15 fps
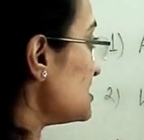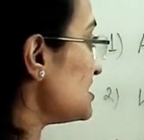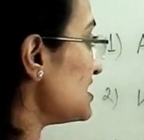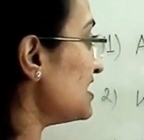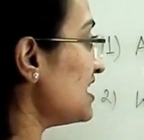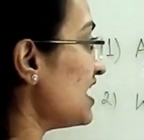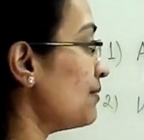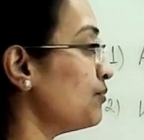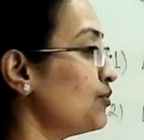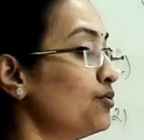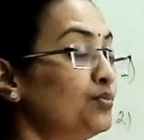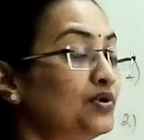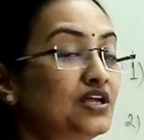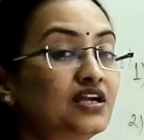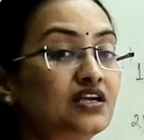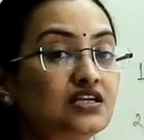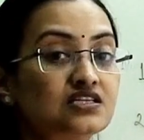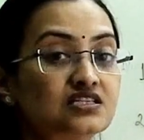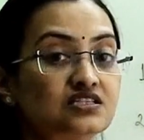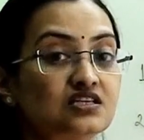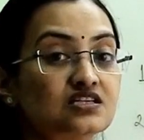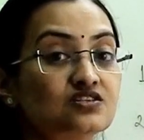and appropriate
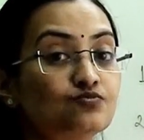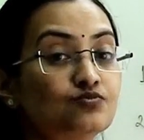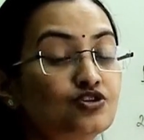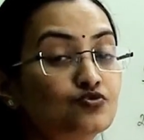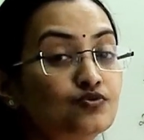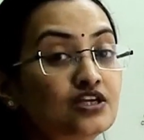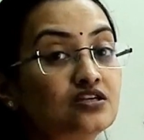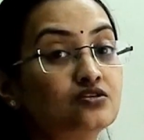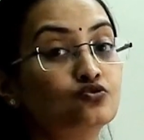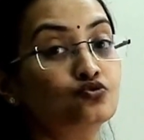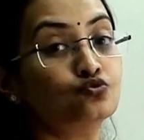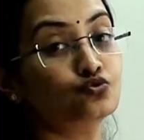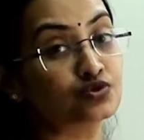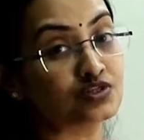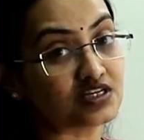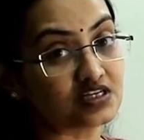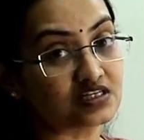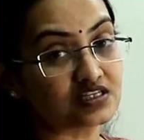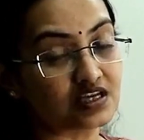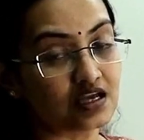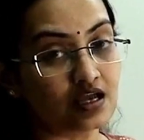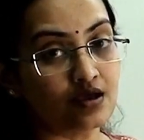distance between 2
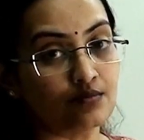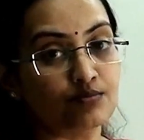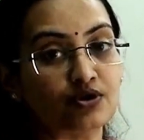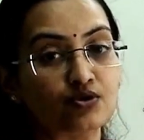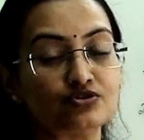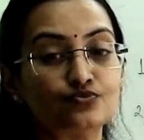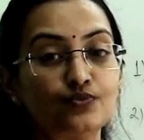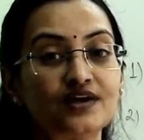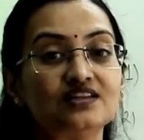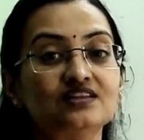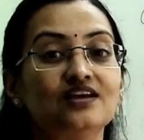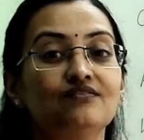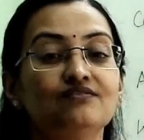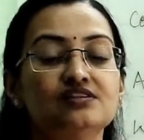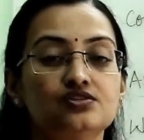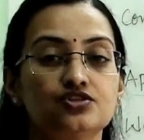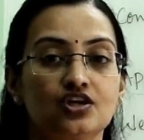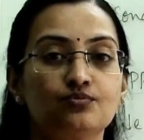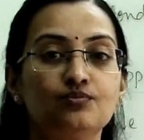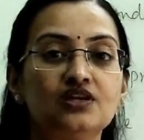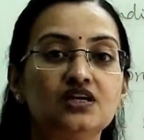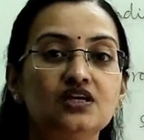seeds, because when they will
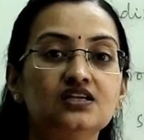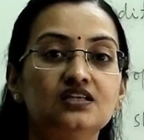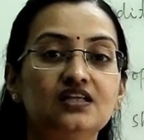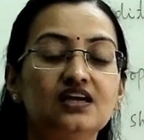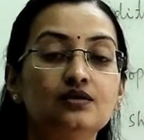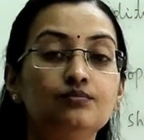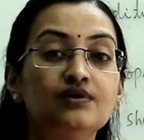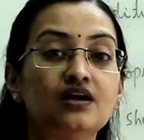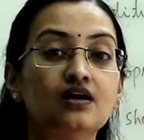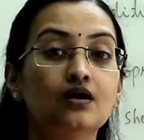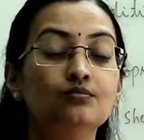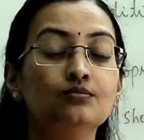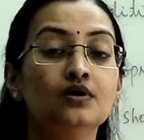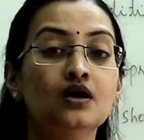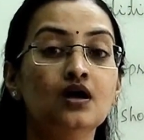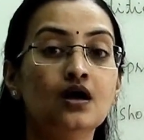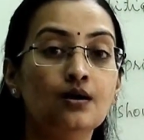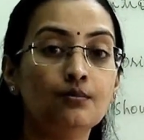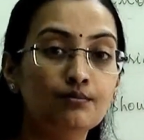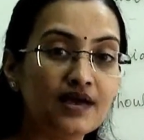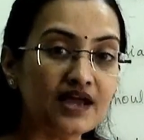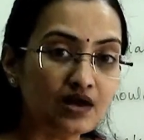germinate they will become
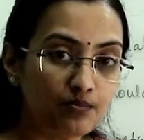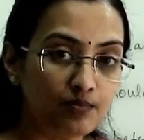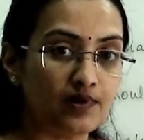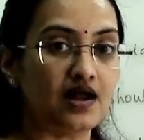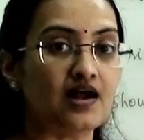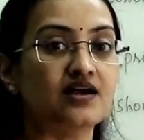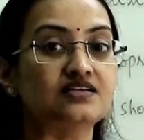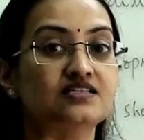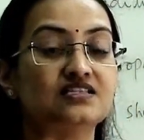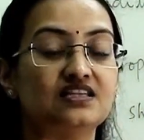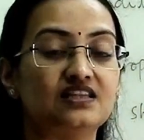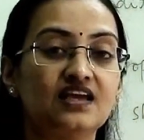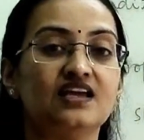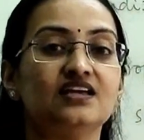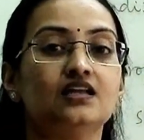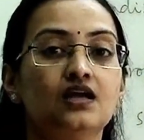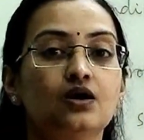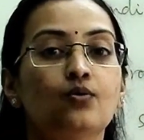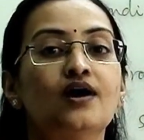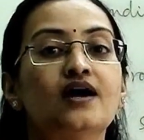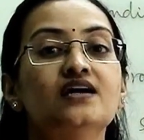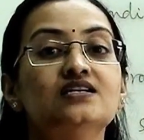big plants. They
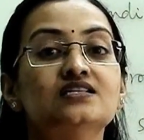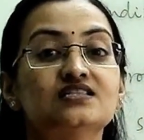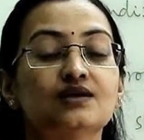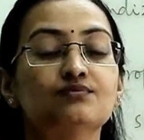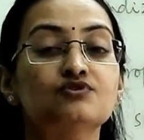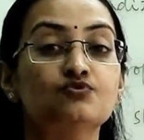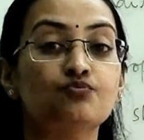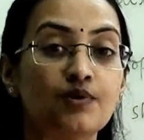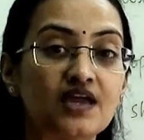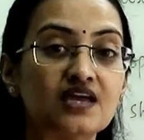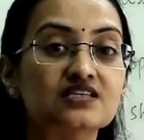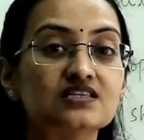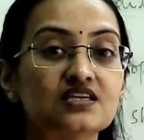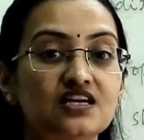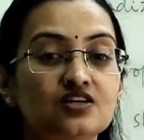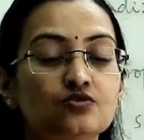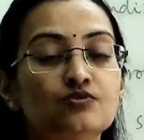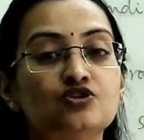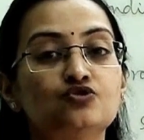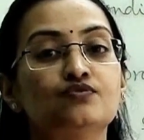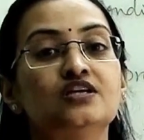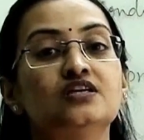required some space in
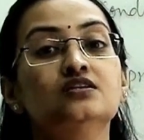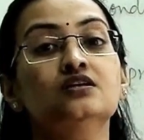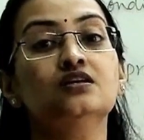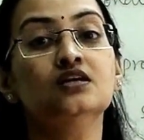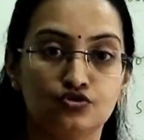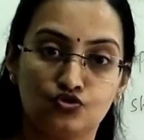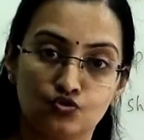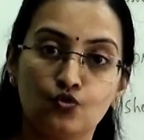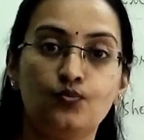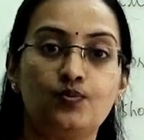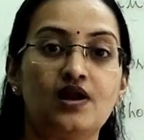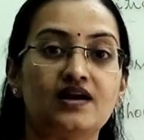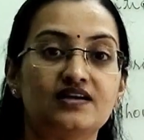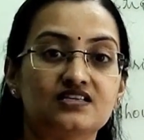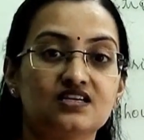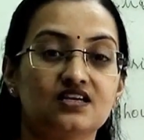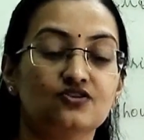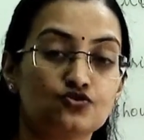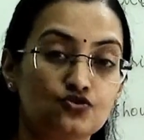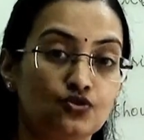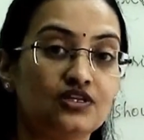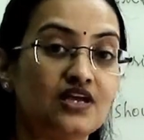between 2 plants
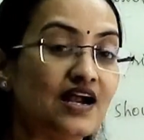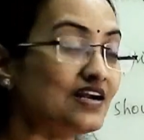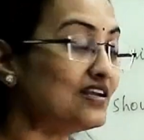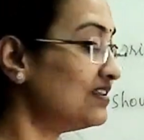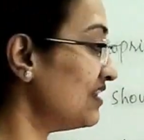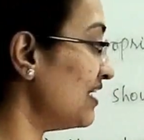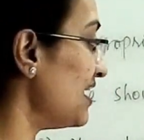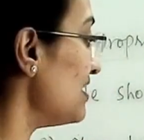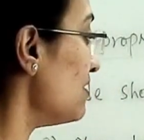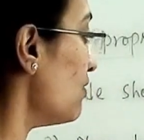so that they